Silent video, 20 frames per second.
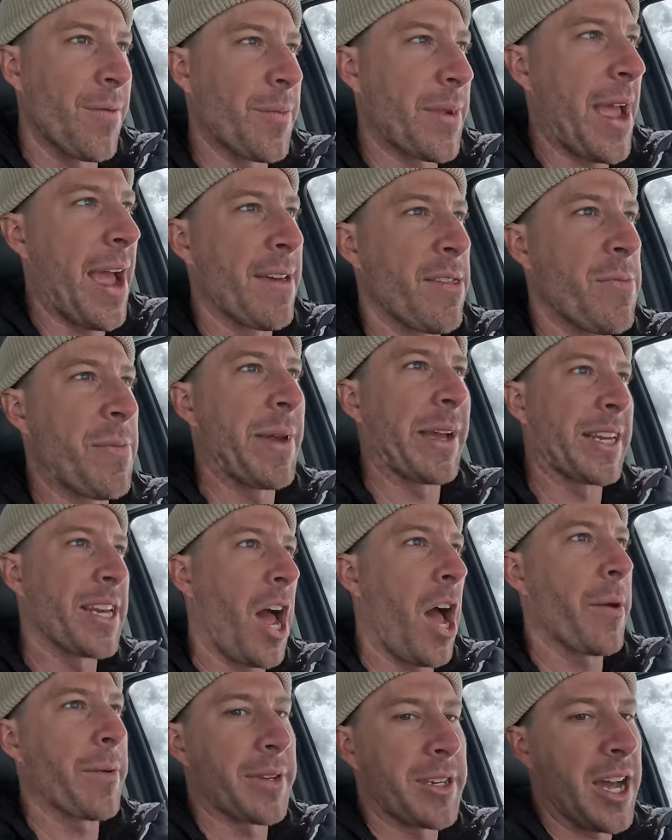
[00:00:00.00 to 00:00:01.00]
and we had the big
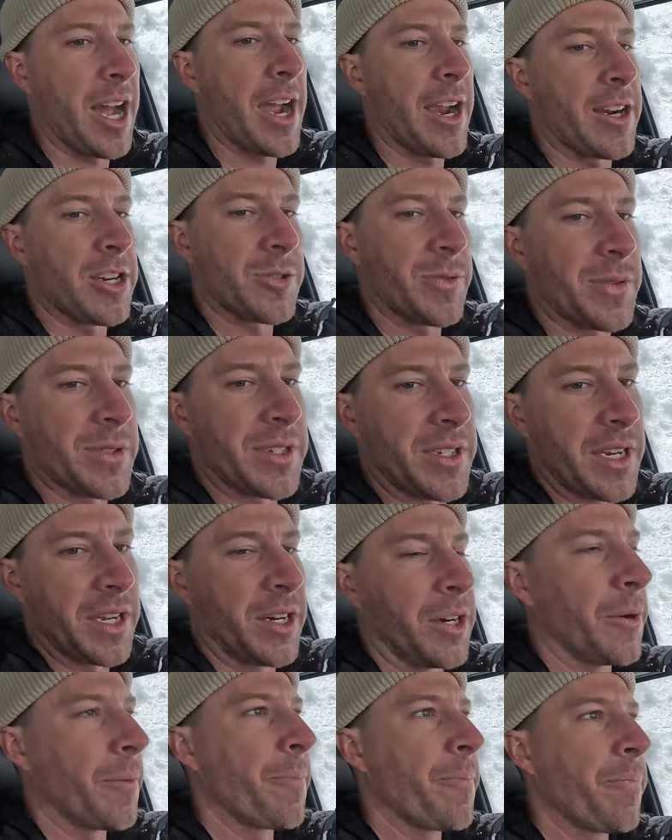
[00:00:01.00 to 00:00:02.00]
knobby tires, but
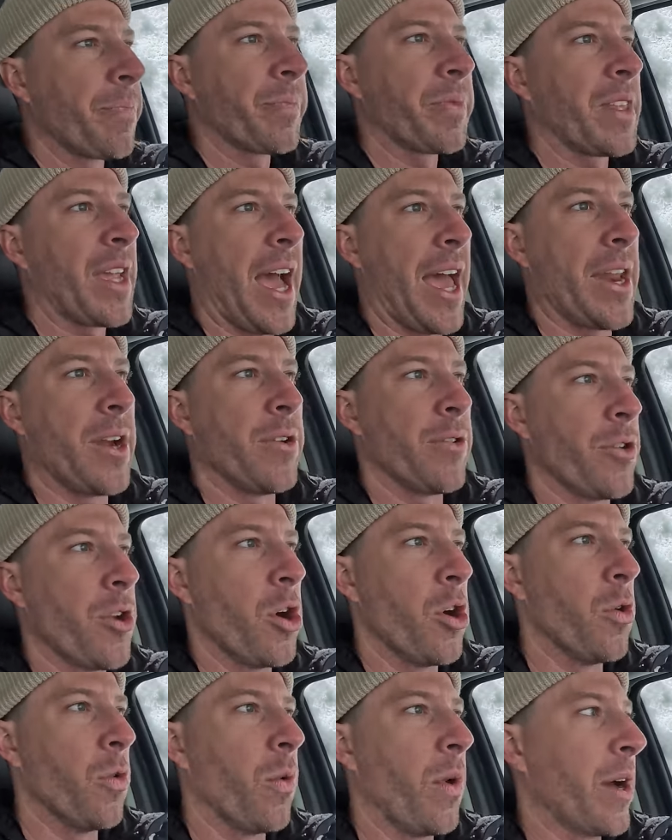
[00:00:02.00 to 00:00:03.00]
still, I don't
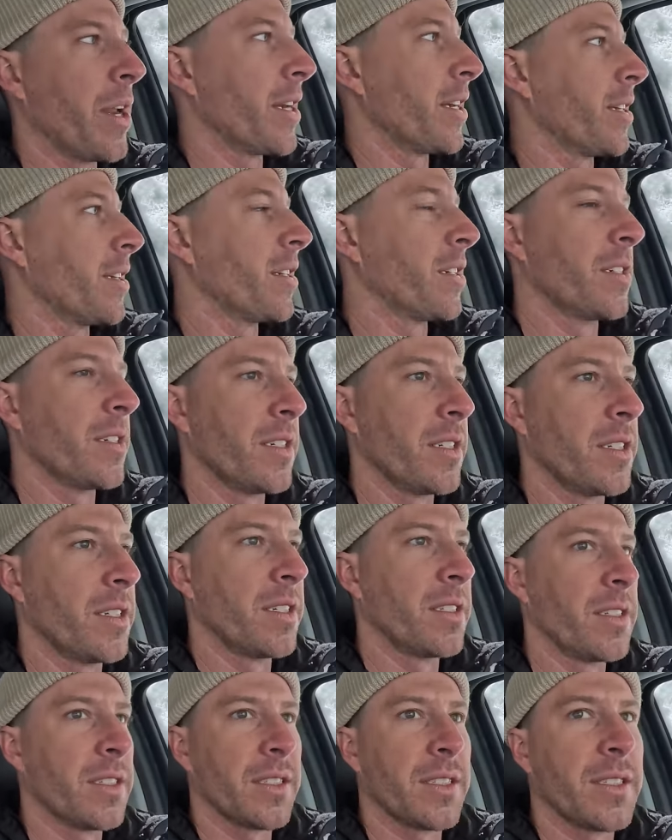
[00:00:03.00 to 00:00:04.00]
know what
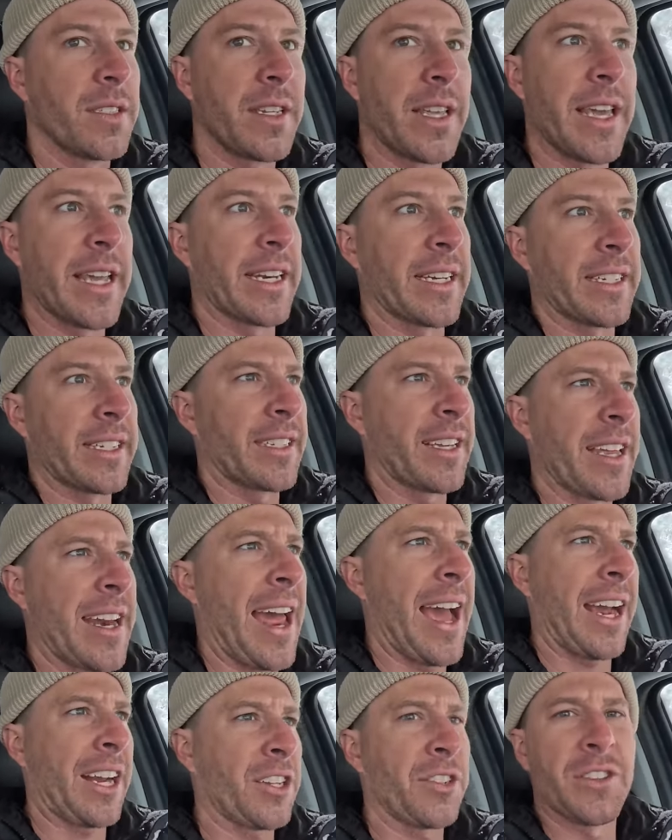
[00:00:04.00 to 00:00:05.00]
it
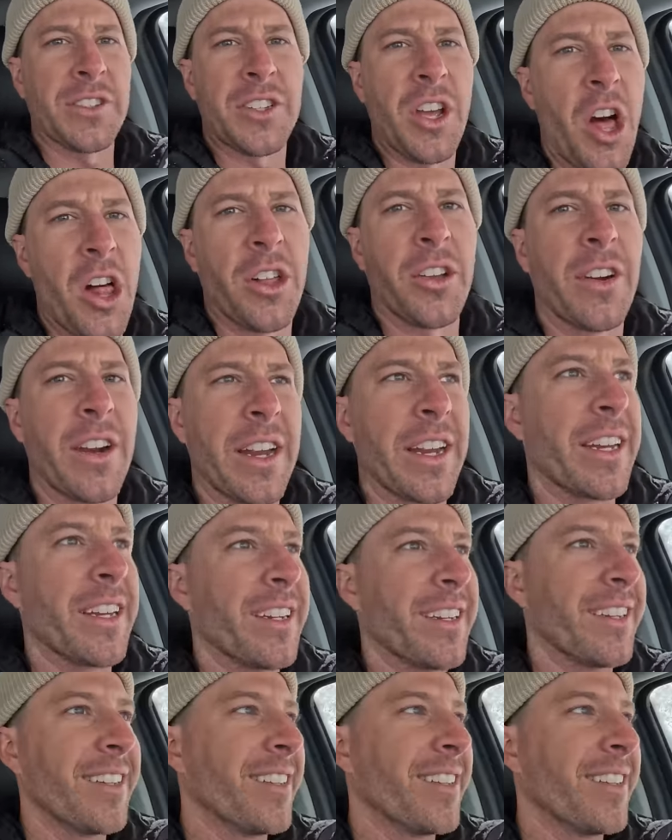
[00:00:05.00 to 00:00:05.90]
can actually tolerate.